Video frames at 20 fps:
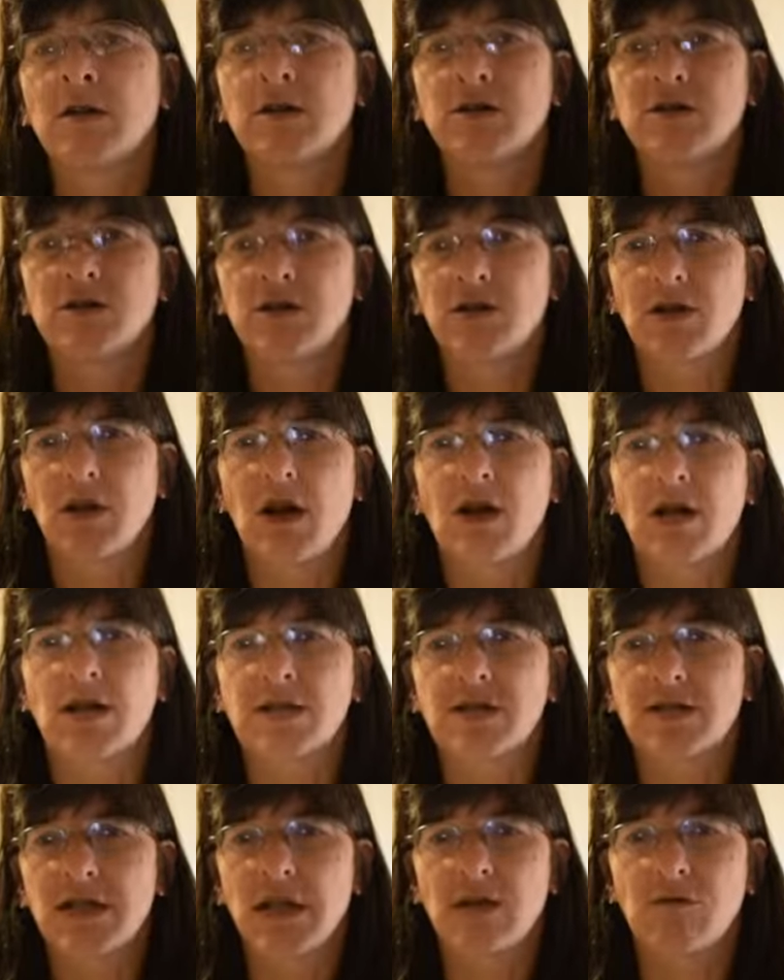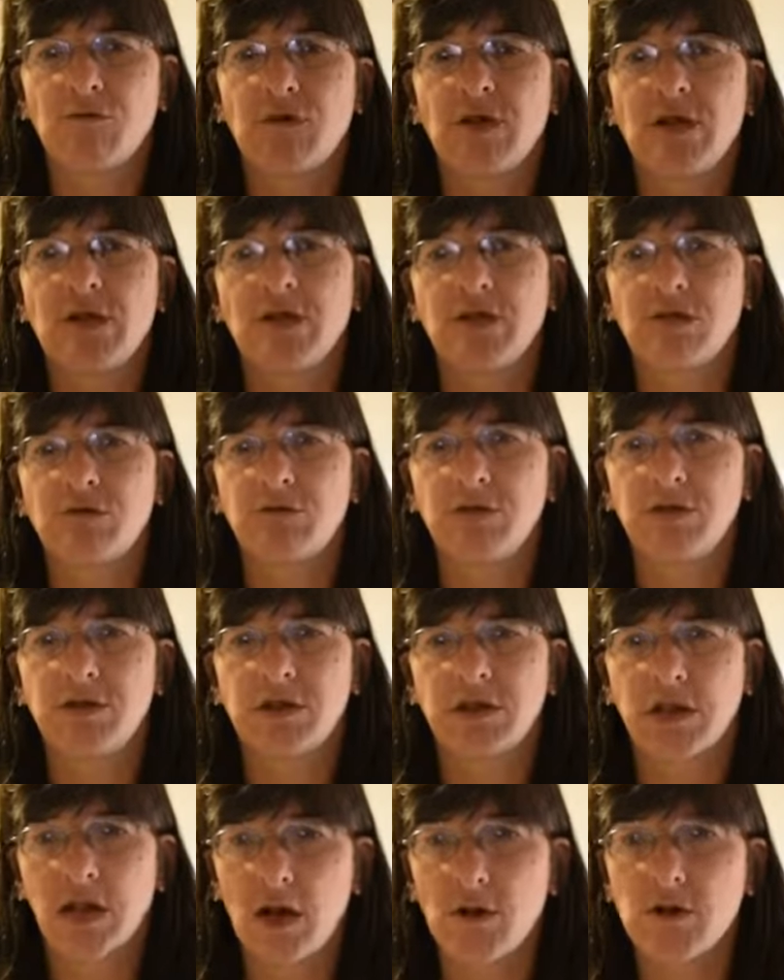so that I can take really good
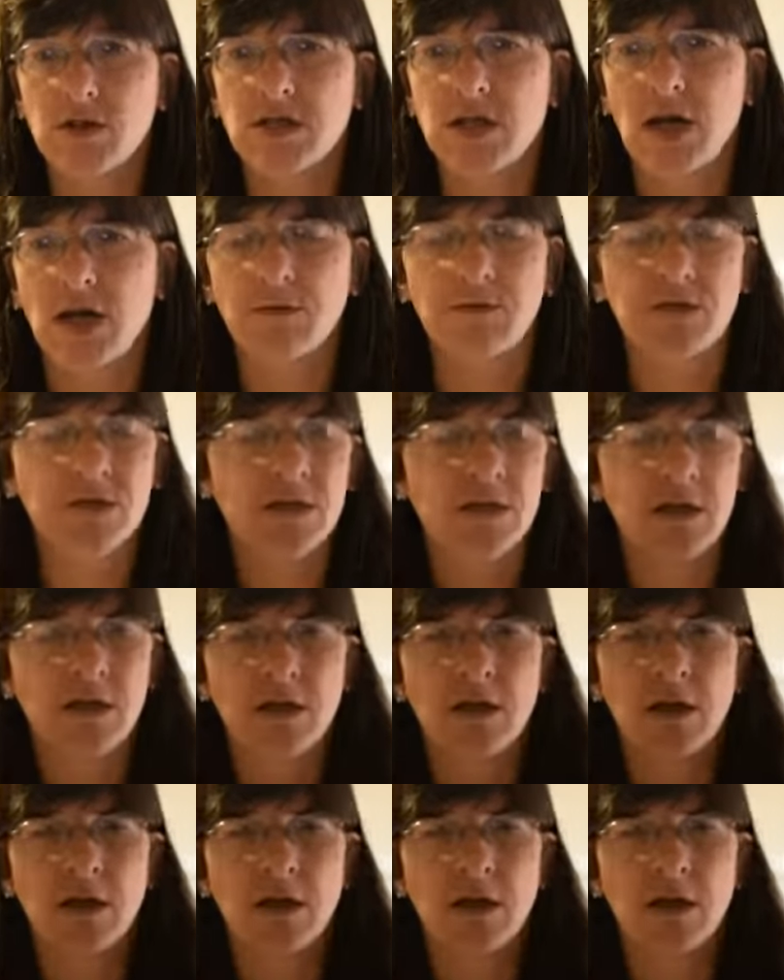close-ups.